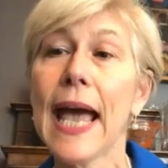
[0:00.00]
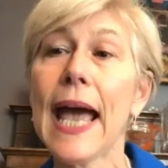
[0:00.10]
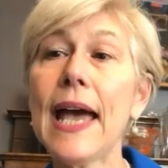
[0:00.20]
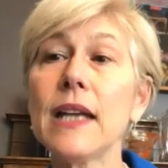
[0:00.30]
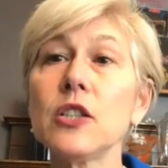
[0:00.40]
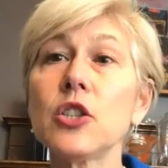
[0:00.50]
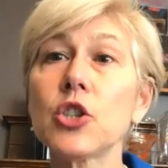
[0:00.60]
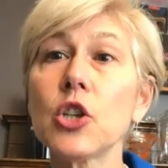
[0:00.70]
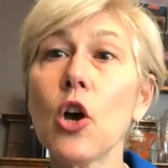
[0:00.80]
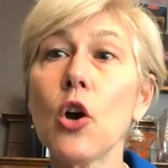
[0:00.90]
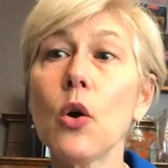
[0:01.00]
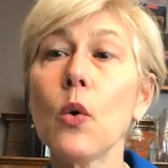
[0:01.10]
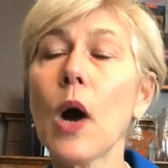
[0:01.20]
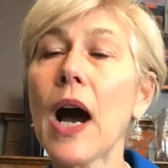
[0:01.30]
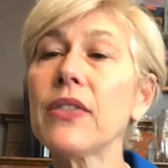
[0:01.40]
And
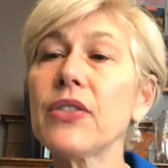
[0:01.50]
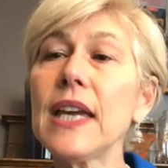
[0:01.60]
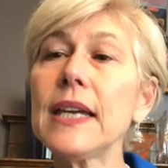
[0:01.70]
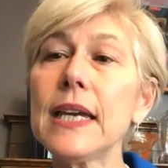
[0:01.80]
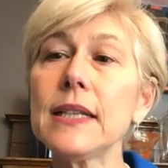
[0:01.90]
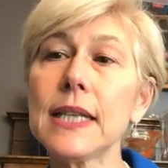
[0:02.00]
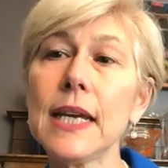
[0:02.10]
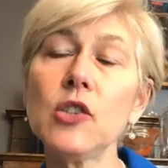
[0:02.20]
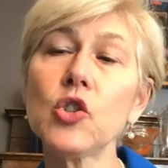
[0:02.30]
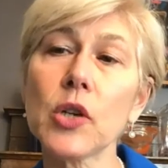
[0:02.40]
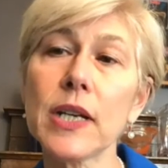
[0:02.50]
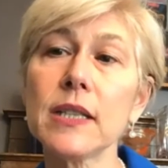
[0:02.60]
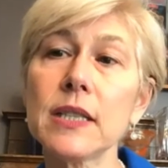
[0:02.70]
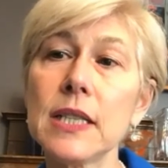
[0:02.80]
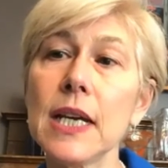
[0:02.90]
so I think his
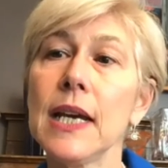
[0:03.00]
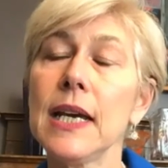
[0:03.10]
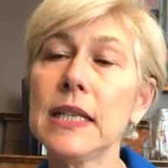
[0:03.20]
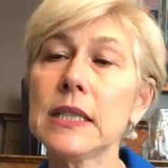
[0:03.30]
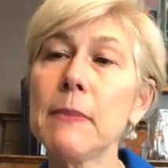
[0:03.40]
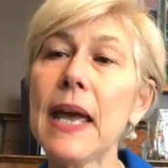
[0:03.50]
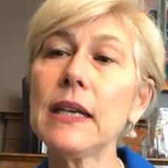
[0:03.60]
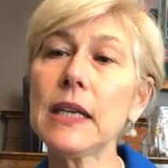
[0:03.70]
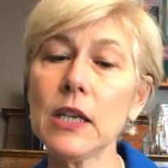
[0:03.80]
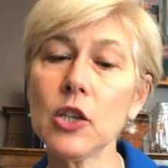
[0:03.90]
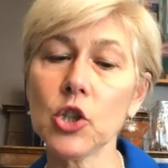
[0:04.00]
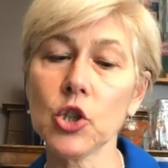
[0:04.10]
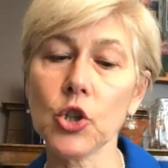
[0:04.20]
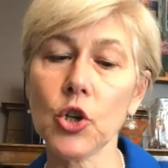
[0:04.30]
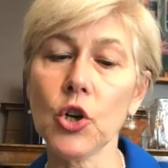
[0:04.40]
interest is making
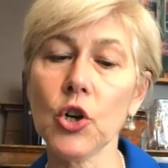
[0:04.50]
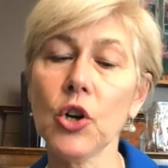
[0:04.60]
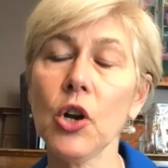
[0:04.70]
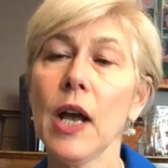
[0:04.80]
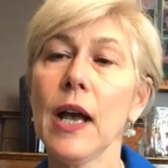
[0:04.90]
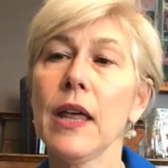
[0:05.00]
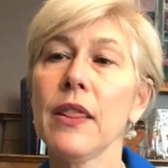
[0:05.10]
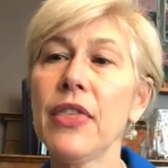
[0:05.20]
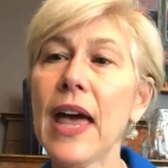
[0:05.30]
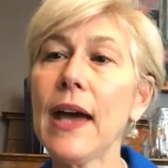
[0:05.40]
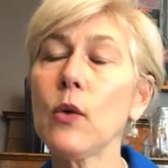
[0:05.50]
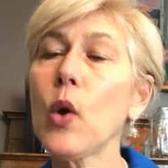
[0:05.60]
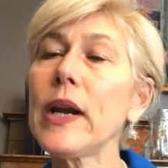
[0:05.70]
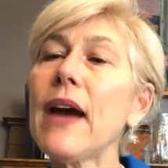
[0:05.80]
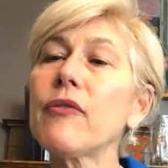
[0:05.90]
sure that
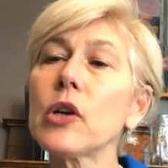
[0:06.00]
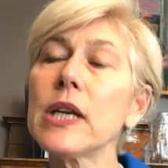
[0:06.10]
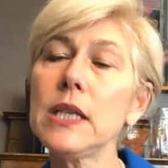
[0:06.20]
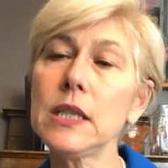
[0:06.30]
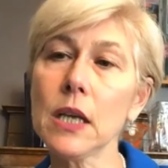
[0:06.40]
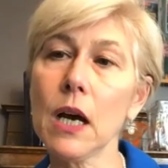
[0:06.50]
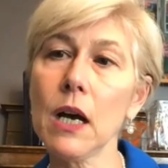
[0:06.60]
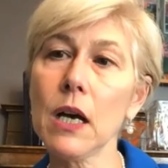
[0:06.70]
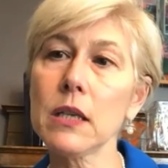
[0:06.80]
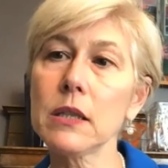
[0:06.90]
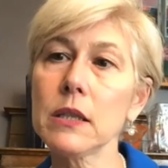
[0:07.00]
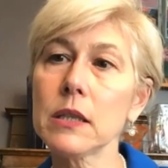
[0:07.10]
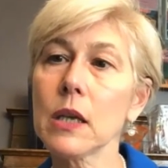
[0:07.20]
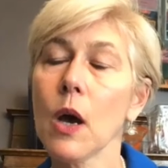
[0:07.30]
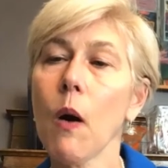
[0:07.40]
whatever he
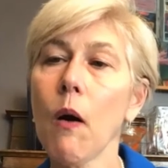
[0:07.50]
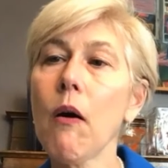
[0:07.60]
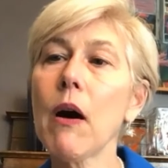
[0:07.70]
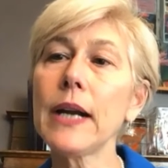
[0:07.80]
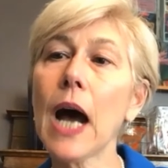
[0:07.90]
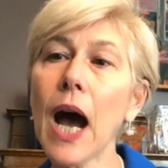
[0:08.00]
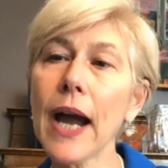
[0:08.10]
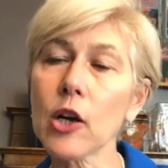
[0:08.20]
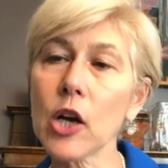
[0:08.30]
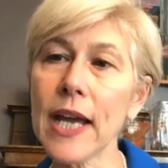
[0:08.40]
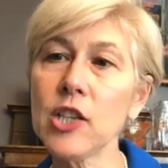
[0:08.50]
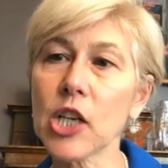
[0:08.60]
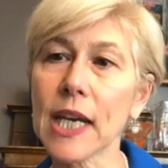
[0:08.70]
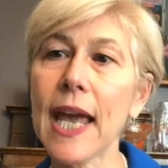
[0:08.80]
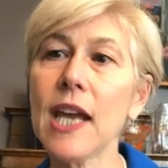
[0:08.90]
does on higher
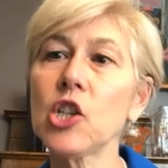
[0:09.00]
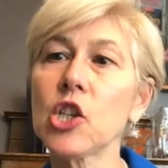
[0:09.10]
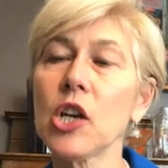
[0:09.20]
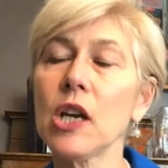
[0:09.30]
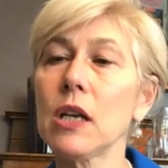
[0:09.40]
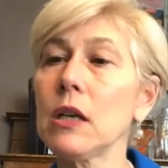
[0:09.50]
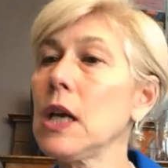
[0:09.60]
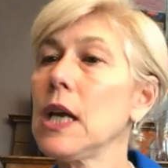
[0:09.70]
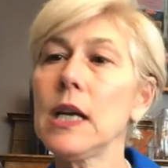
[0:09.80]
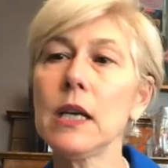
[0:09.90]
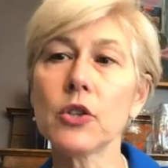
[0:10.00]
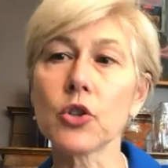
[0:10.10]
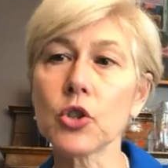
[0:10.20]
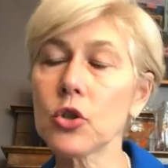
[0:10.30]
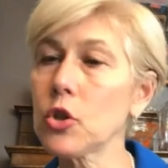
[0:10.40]
education, either
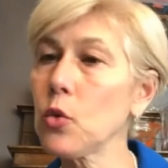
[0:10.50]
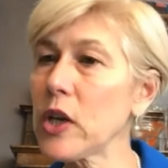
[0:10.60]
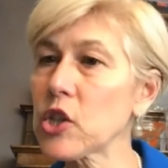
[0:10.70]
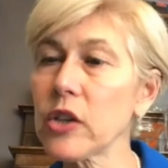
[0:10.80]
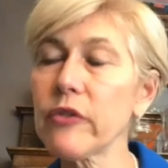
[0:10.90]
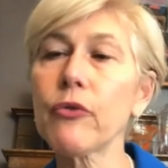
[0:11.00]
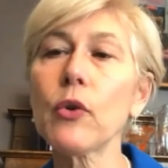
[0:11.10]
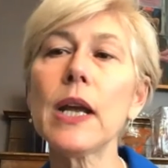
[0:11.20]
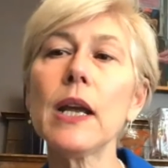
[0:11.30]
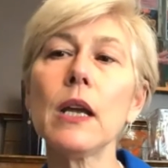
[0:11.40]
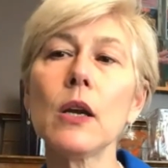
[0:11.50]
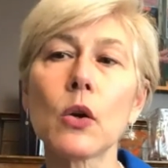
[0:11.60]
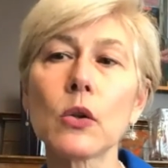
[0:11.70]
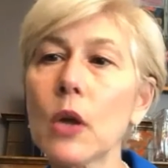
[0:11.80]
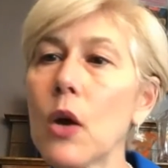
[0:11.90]
tuition free
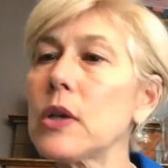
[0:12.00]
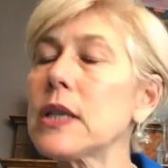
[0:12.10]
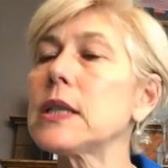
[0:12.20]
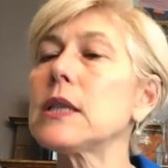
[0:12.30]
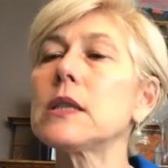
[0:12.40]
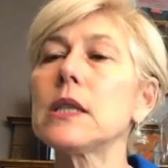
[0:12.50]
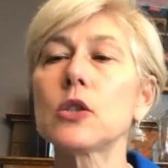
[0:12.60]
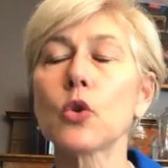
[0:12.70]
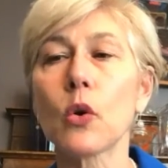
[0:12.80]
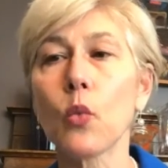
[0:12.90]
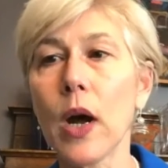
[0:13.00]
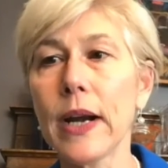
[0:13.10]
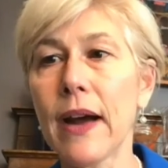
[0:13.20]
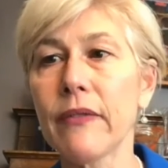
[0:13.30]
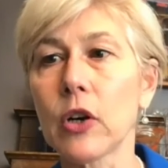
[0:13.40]
or loan assistance or
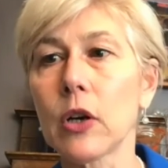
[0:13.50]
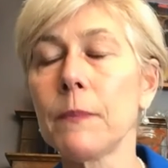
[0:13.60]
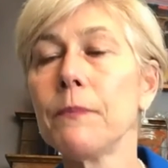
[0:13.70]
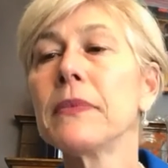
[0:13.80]
whatever,